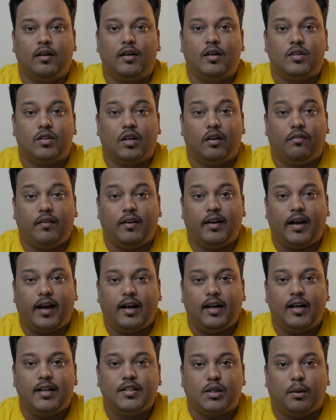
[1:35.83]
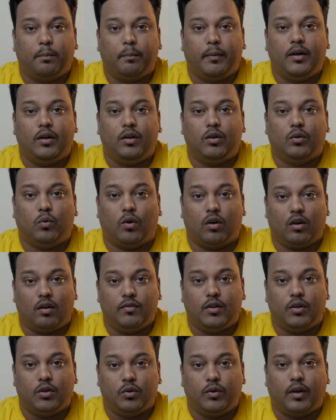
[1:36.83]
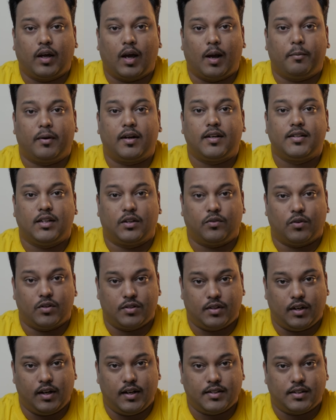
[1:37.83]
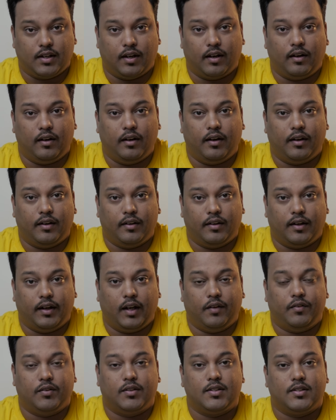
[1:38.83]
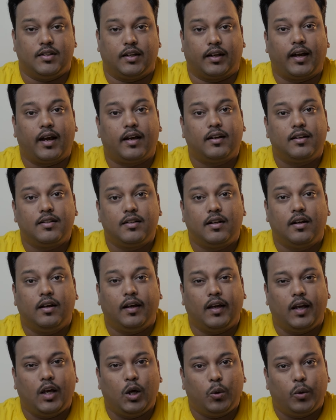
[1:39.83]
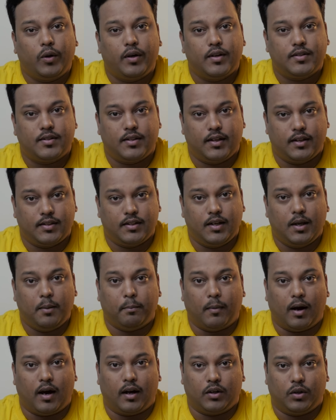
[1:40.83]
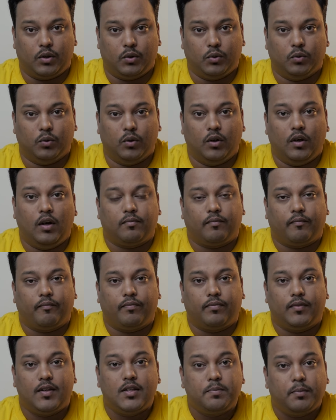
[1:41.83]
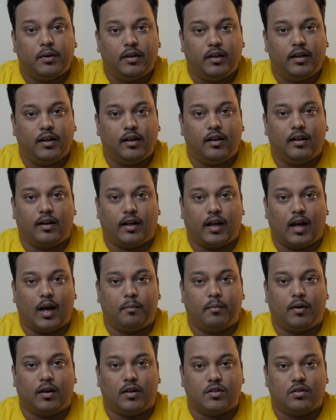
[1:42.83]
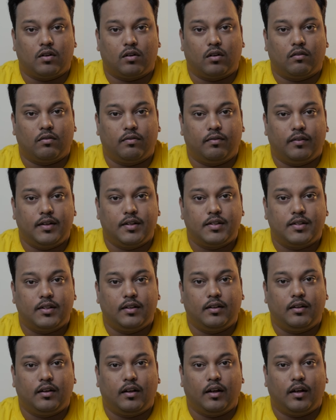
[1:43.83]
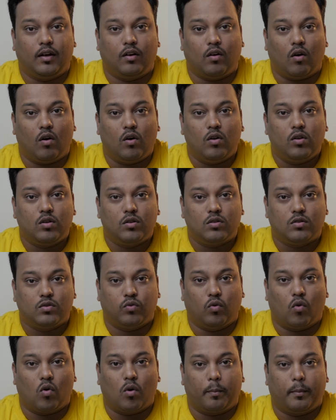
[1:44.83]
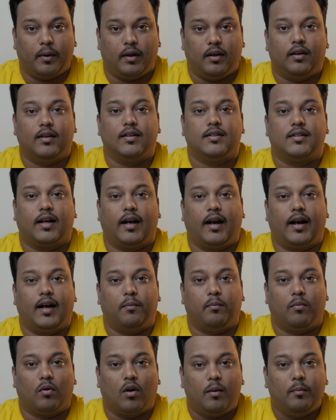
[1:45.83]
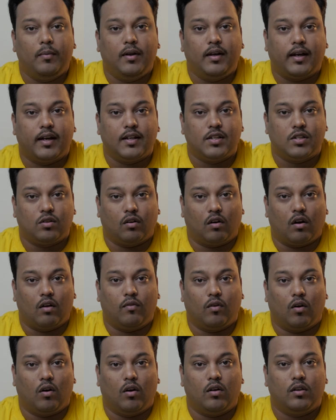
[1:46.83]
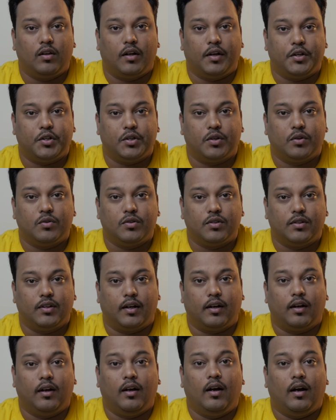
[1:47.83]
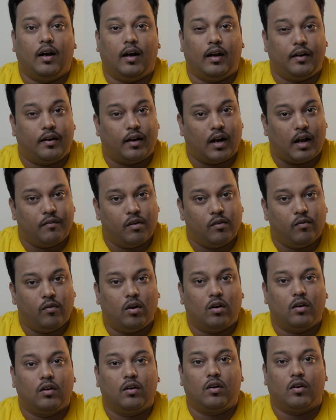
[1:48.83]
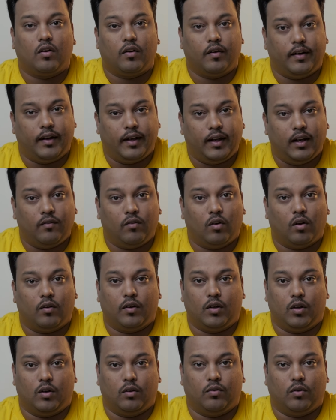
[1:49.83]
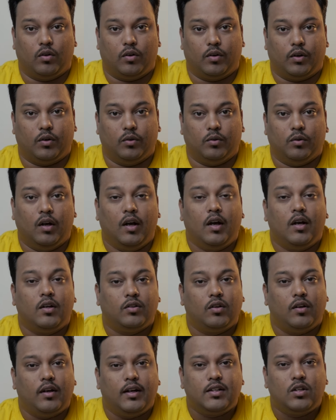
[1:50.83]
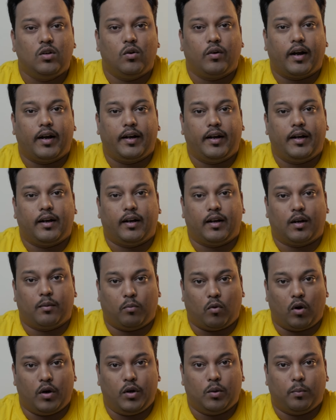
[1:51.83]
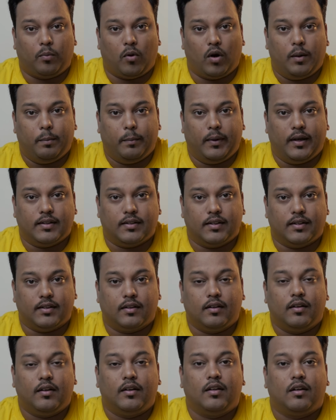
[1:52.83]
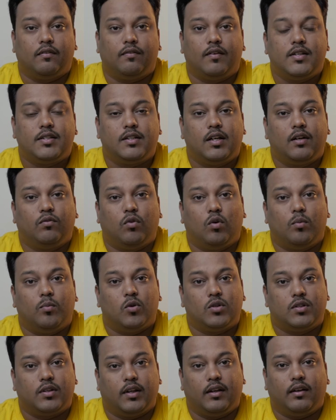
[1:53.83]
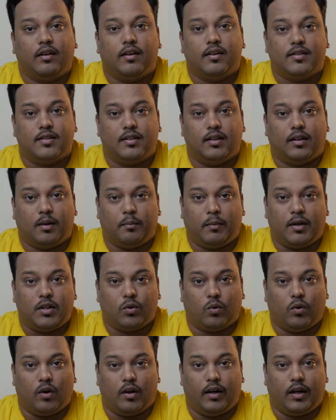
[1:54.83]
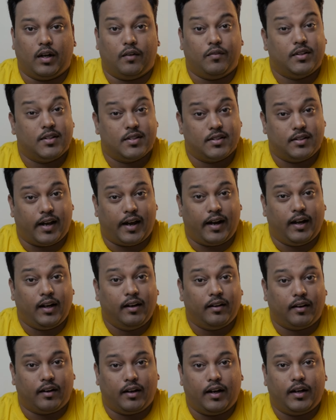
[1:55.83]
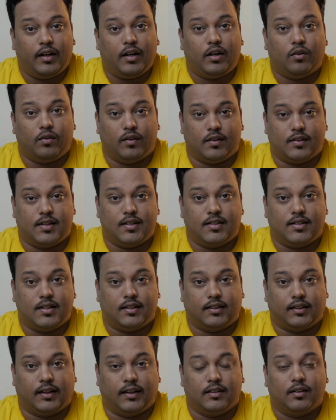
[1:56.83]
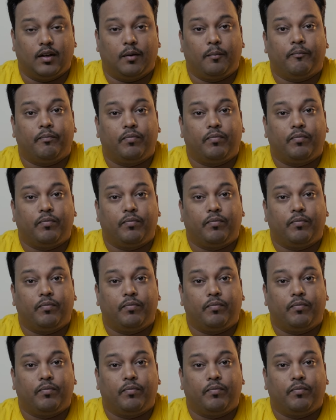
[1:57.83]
So if we directly jump into one of the two cameras that was released earlier in the day, which is the Canon EOS 6D Mark II. This particular camera sort of fits in all those four pillars and probably can solve all the issues that a travel vlogger or a daily vlogger look forward to. So let's look at it at a point-to-point basis. The first and foremost thing is the image quality, which is directly related to the sensor size.